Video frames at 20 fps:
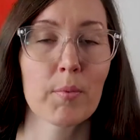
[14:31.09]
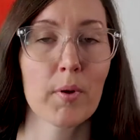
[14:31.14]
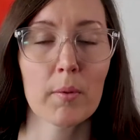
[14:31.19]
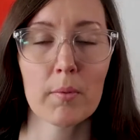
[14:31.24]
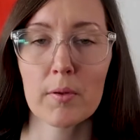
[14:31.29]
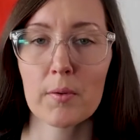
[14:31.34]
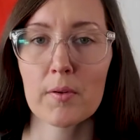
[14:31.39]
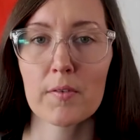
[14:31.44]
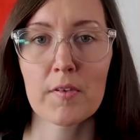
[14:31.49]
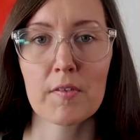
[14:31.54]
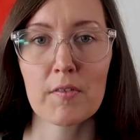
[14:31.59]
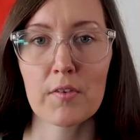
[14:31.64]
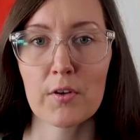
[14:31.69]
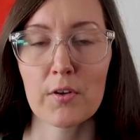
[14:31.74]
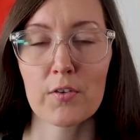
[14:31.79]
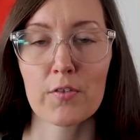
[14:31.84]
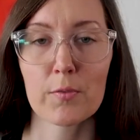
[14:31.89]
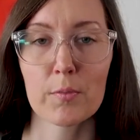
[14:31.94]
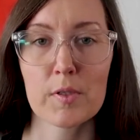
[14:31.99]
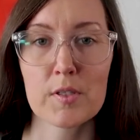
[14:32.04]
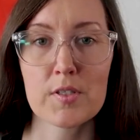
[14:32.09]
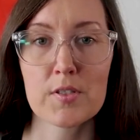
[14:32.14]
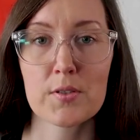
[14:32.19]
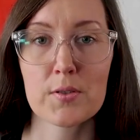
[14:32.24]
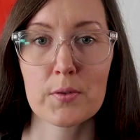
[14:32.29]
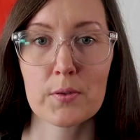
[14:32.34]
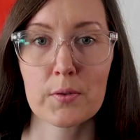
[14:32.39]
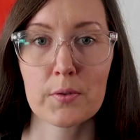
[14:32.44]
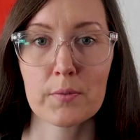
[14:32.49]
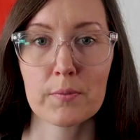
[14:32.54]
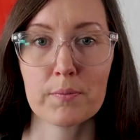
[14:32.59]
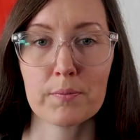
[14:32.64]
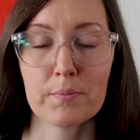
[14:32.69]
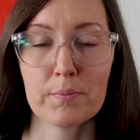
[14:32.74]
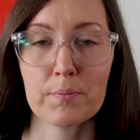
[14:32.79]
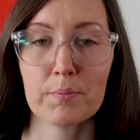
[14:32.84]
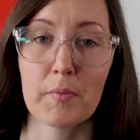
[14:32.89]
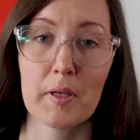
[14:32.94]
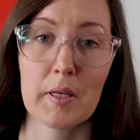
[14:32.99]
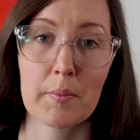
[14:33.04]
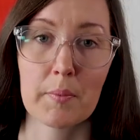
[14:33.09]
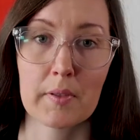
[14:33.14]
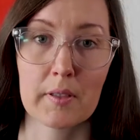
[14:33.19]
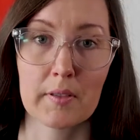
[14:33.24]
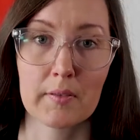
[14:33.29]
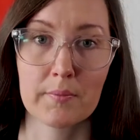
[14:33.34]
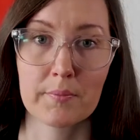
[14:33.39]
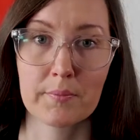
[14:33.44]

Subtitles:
Probably would have even heard from a 2, maybe.